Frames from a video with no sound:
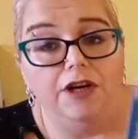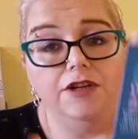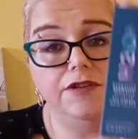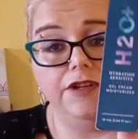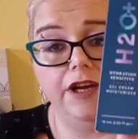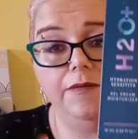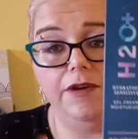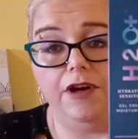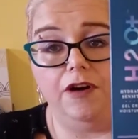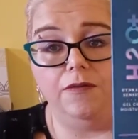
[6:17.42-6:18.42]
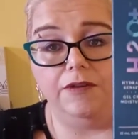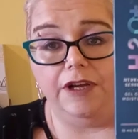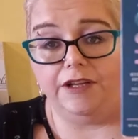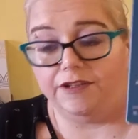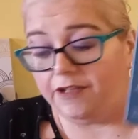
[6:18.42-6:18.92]
So there we go.
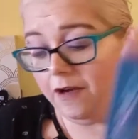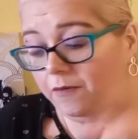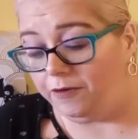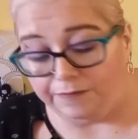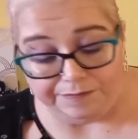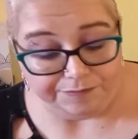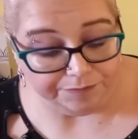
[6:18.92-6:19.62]
That's that one.